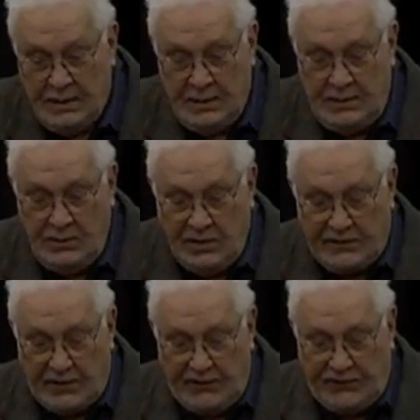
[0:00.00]
The
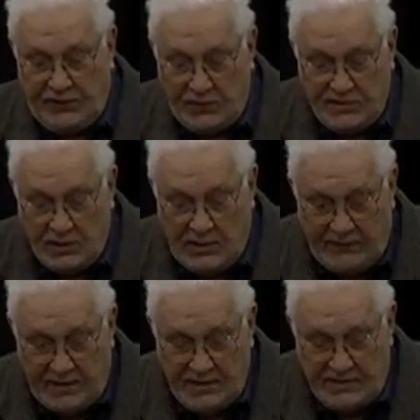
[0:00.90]
universe shows no
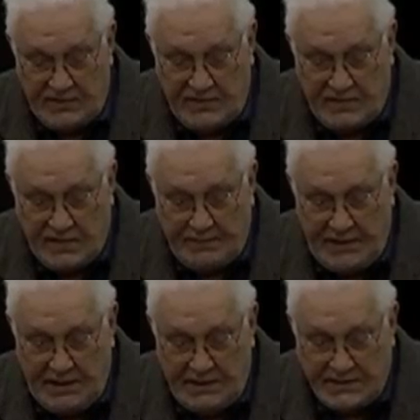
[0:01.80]
evidence of
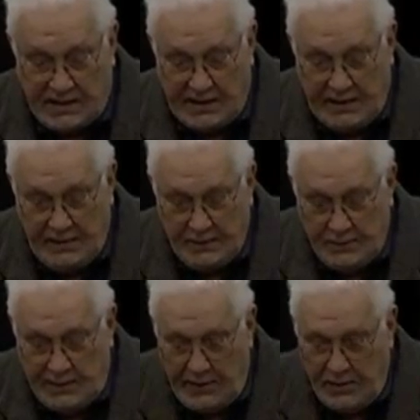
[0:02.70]
being designed
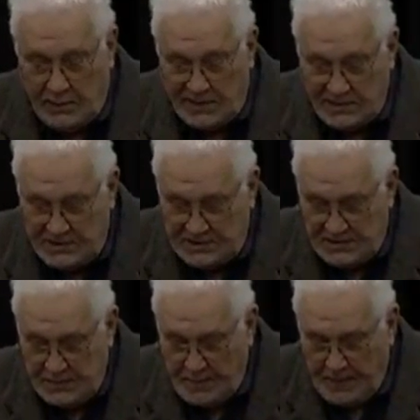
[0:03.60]
with humans
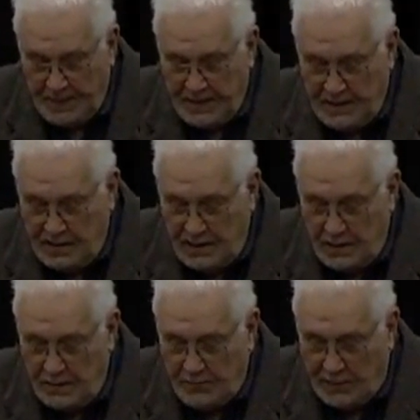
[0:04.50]

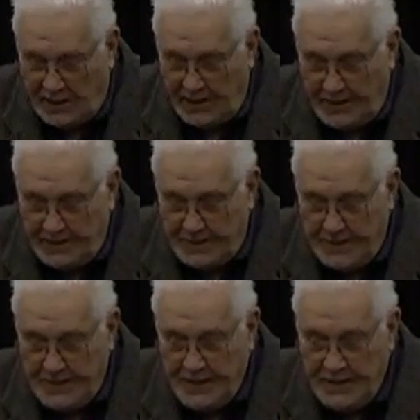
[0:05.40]
in mind.
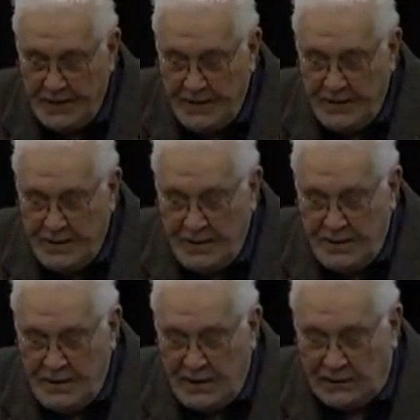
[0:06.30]

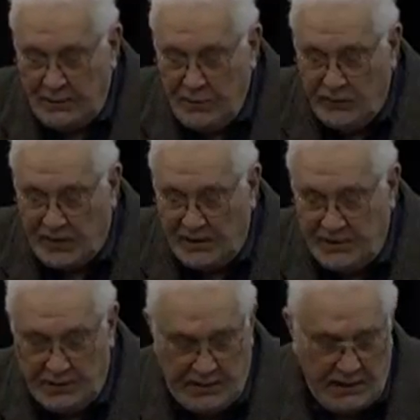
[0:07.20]
Now, let me move on
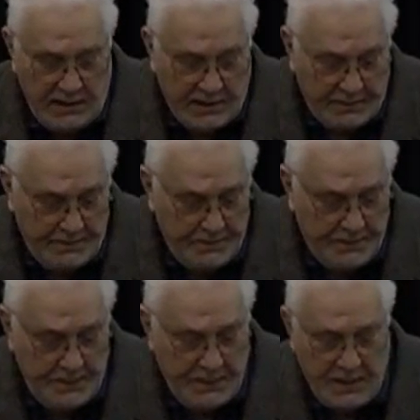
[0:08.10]
to the
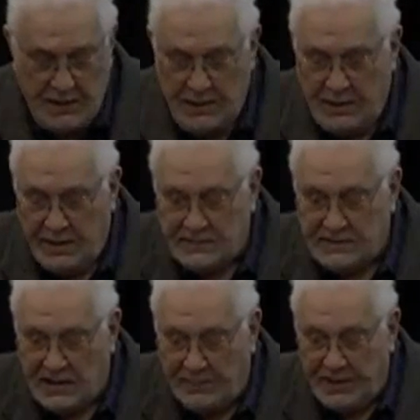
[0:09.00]
next
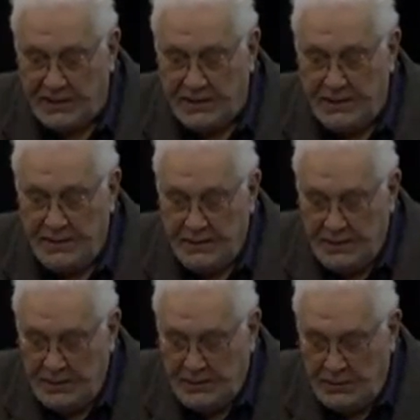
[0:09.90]
topic,
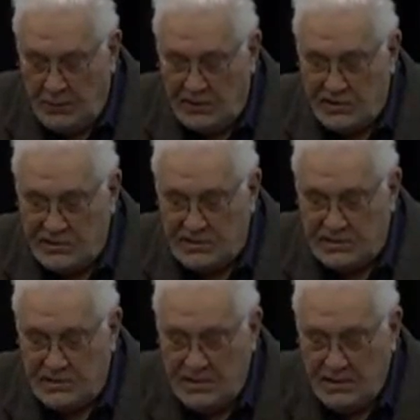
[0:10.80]
which is
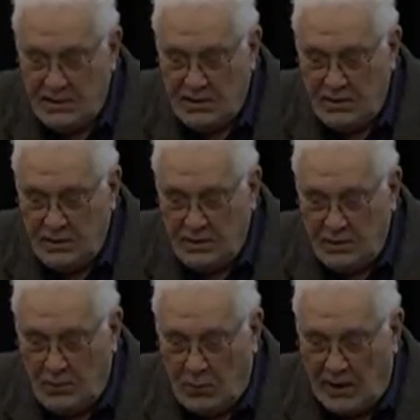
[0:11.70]

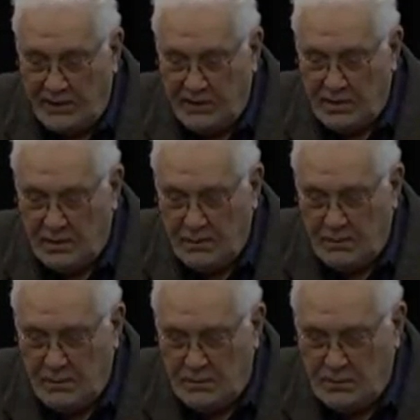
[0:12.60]

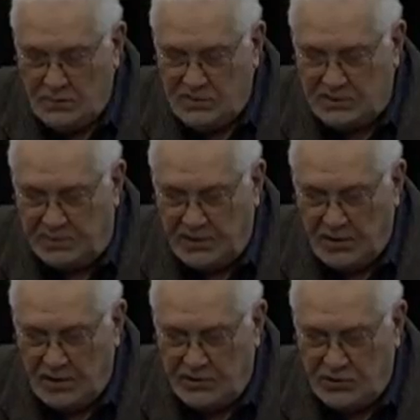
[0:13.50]
quantum
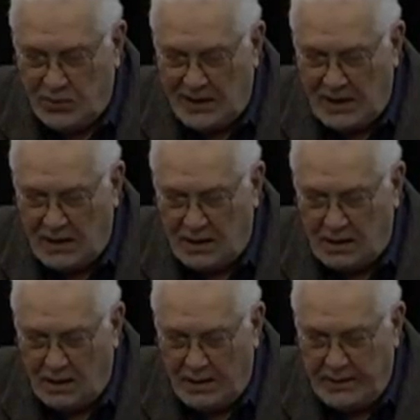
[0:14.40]

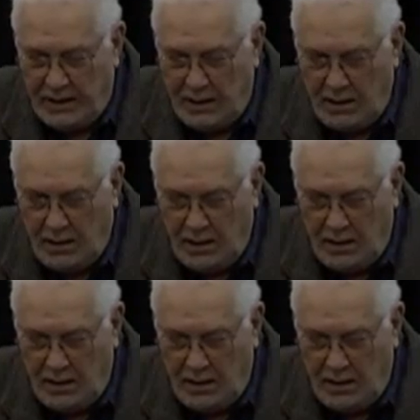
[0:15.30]
spirituality.